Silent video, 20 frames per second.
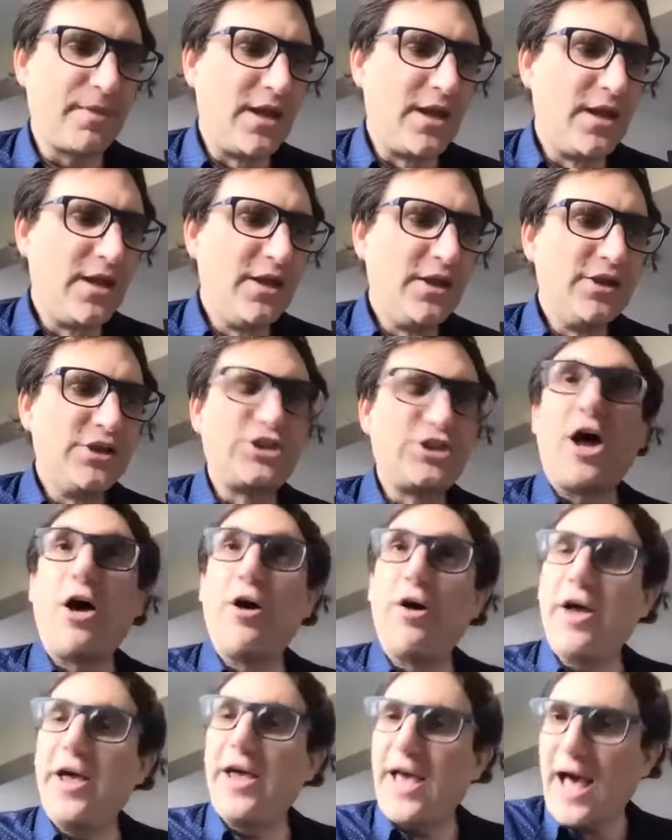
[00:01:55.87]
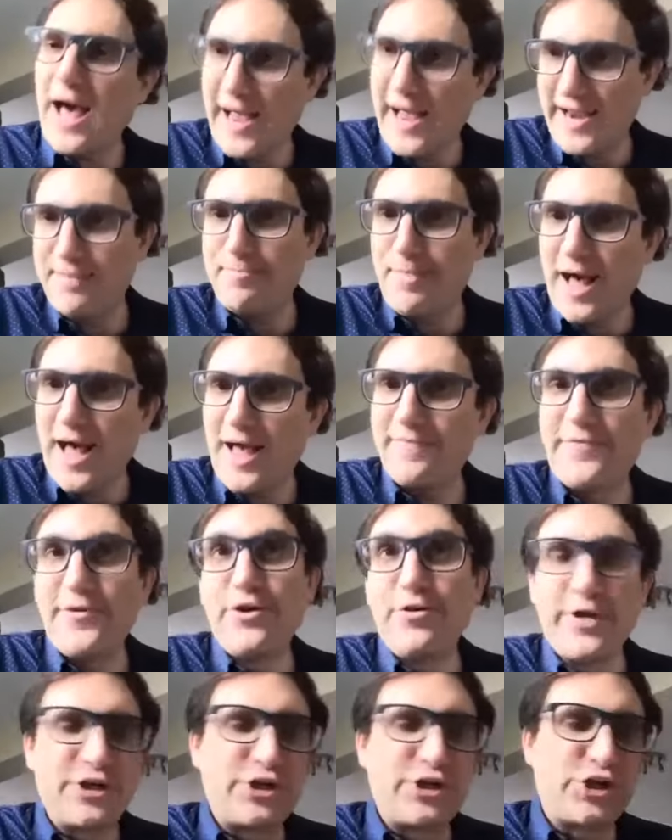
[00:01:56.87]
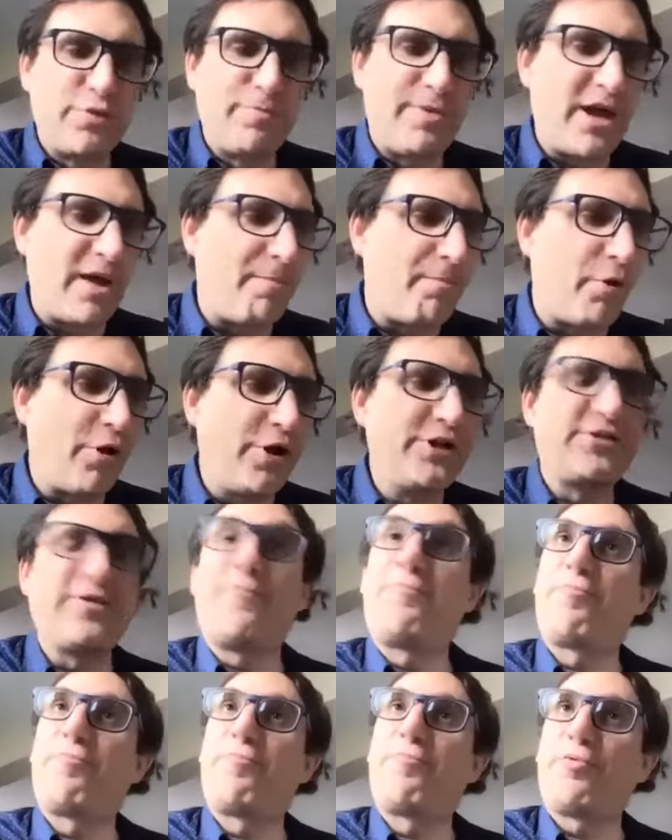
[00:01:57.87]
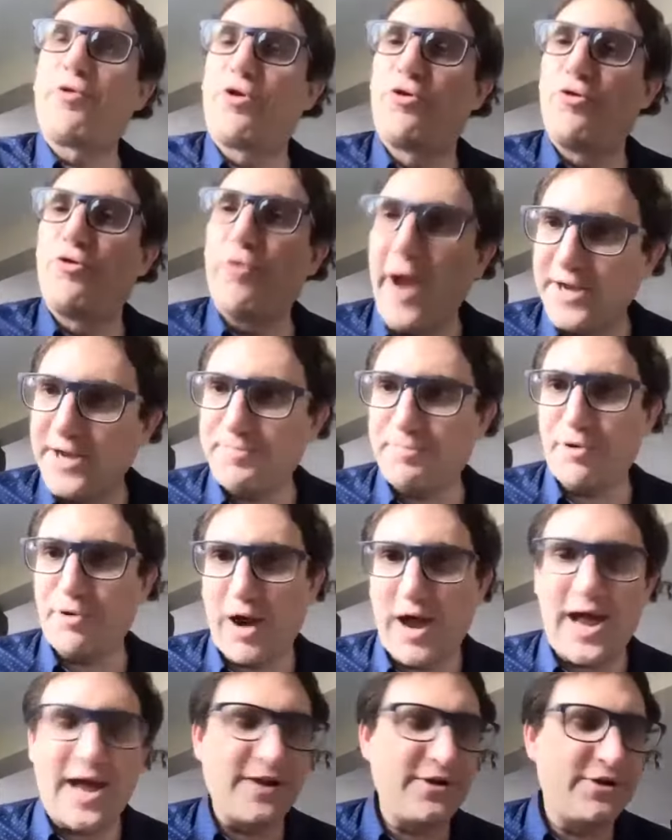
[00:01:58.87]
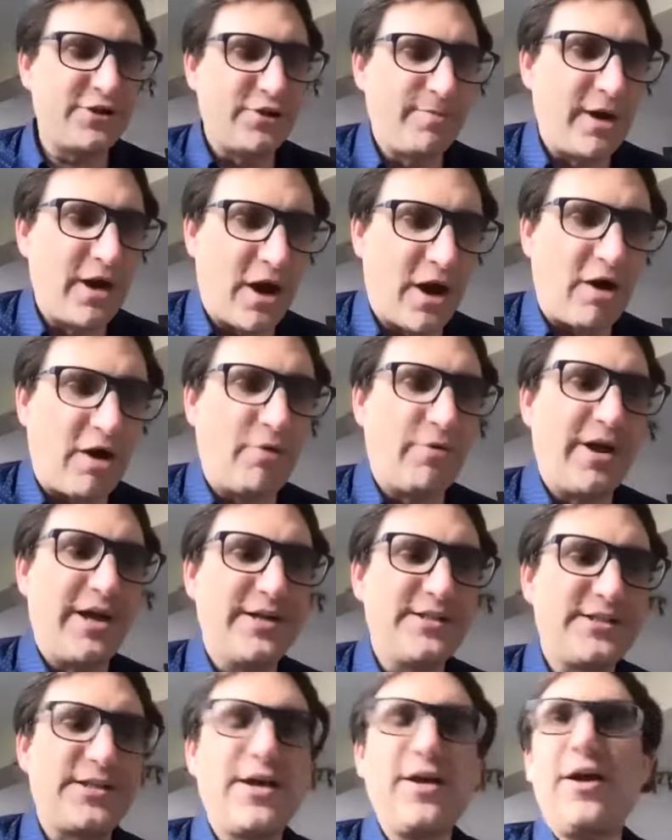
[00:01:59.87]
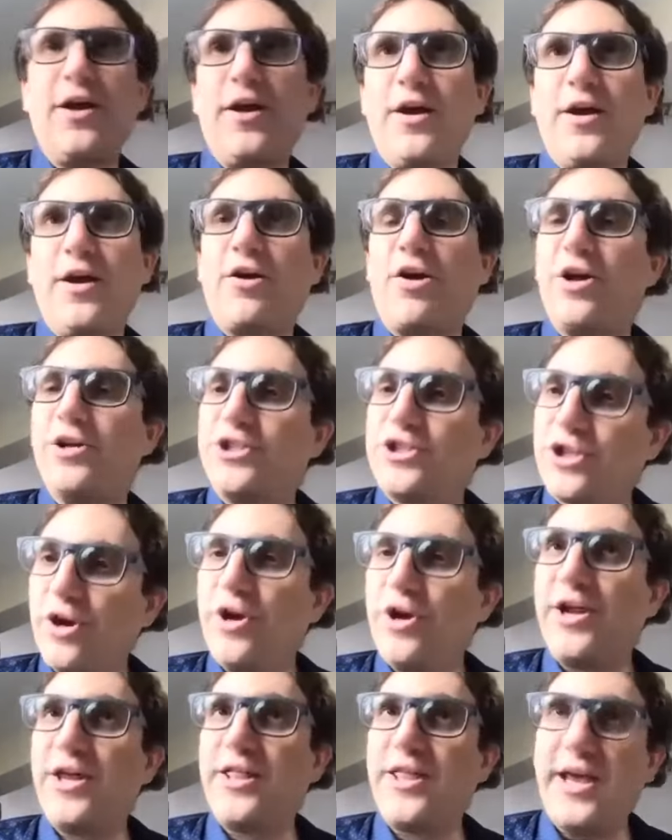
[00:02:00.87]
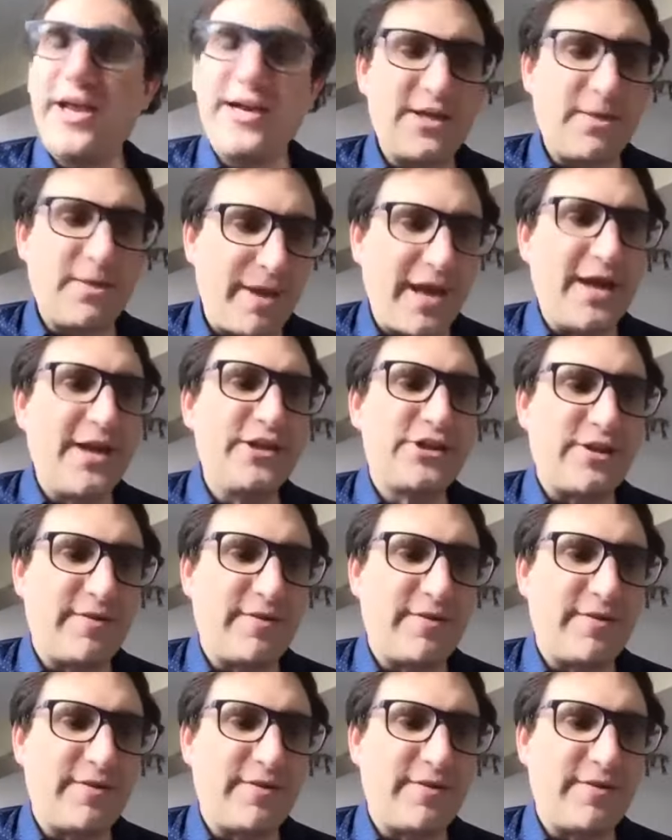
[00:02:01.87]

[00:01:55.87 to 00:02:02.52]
So, in my view, it should be a point of great pride to Malawians concerning the independence of their